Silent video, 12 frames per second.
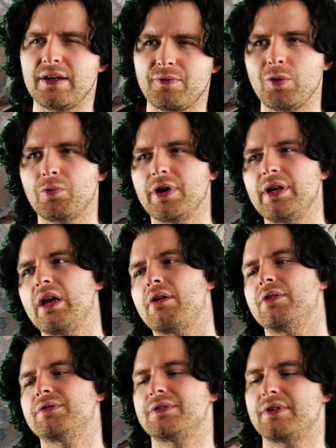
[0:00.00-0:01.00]
if we were any
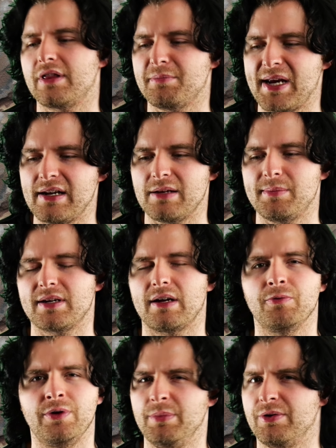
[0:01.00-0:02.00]
closer to the pandemic, I
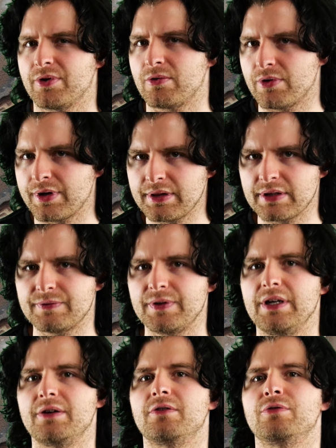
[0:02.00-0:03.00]
wouldn't be recording this
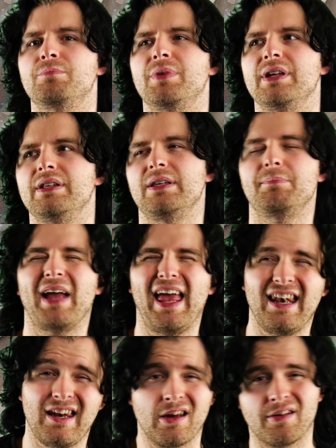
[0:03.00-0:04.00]
video, but
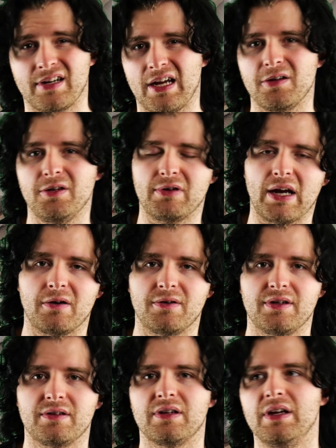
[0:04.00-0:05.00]
depending on how you count
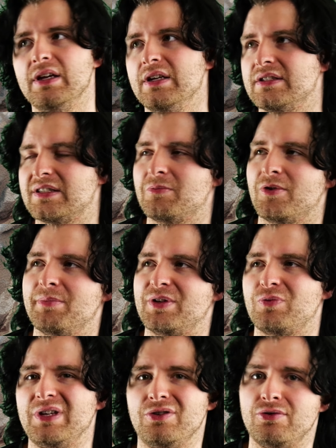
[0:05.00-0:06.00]
it, somewhere
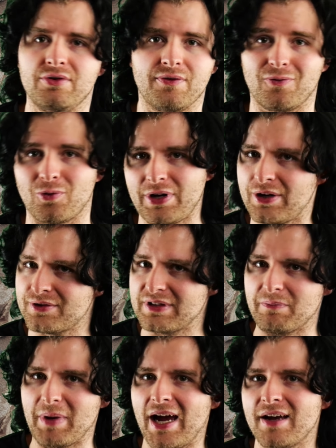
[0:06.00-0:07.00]
between 2 to 4 years
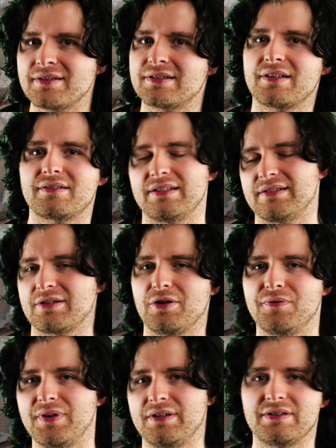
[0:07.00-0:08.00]
have passed since
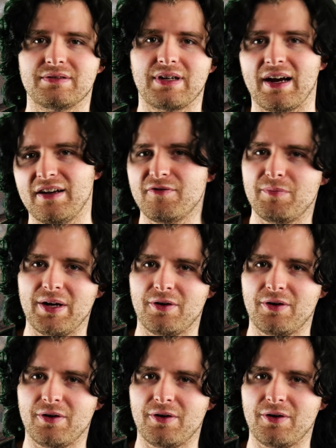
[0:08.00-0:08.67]
COVID has kind of been